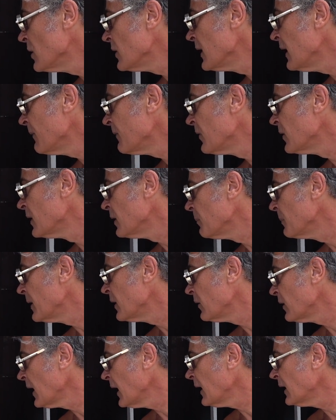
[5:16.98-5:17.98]
on that for a little bit,
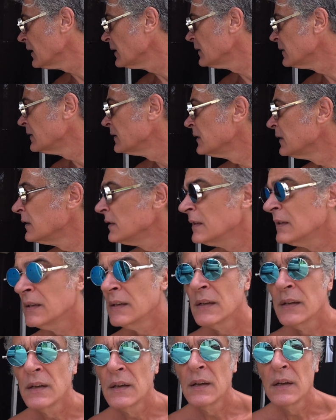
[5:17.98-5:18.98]
okay?
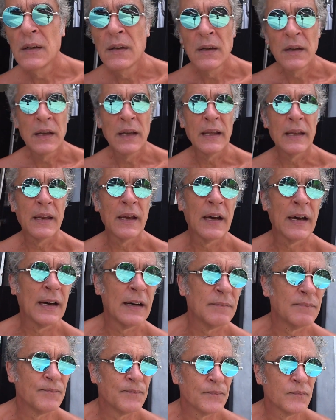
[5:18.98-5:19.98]
And
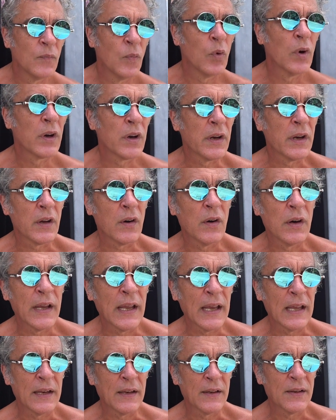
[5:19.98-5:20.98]
we're going to go
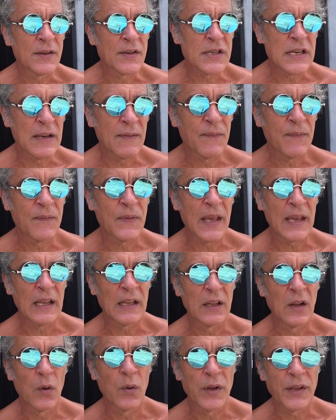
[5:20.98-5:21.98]
ahead and see if they can
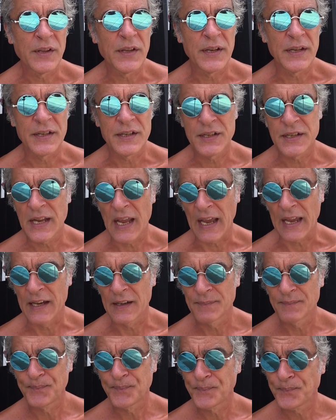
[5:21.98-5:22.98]
load it to the stick,
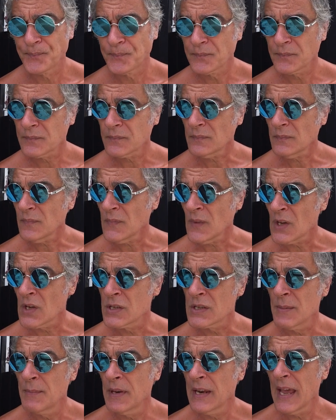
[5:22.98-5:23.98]

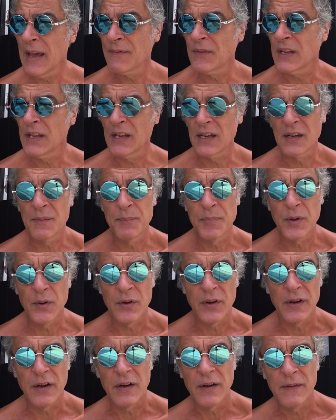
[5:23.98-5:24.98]
because I'm going to have to get a
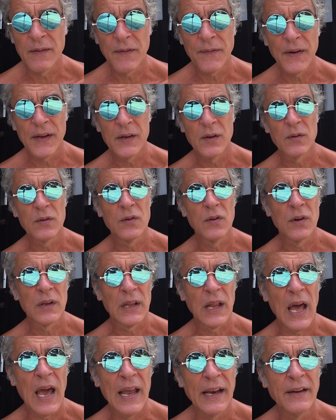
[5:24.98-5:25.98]
computer here, even if I don't go
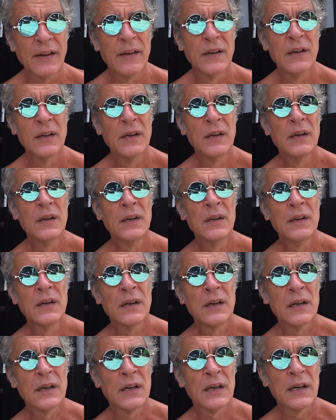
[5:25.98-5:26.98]
online.
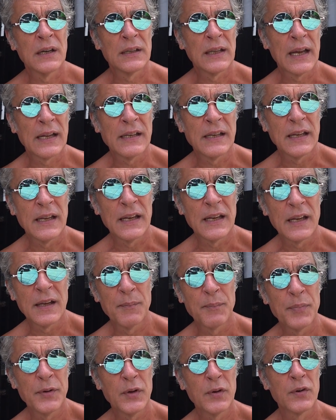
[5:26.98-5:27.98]
I'd like to get a
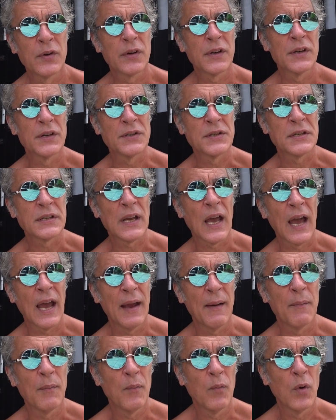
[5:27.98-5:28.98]
computer because
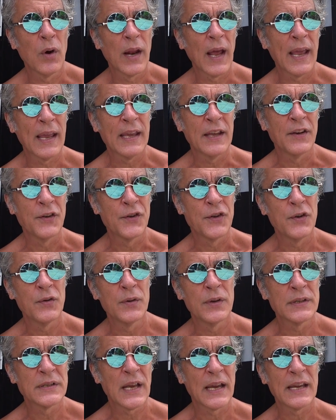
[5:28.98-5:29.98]
what I can
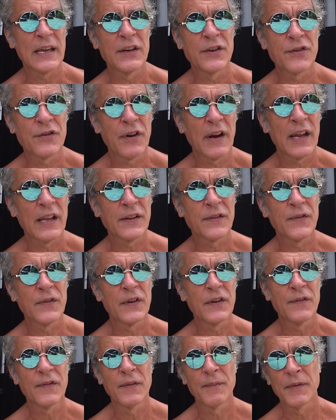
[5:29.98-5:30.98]
do is I can
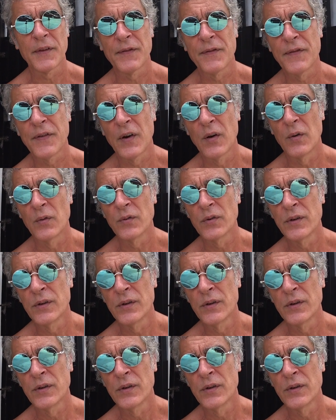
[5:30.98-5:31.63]
transfer it from the phone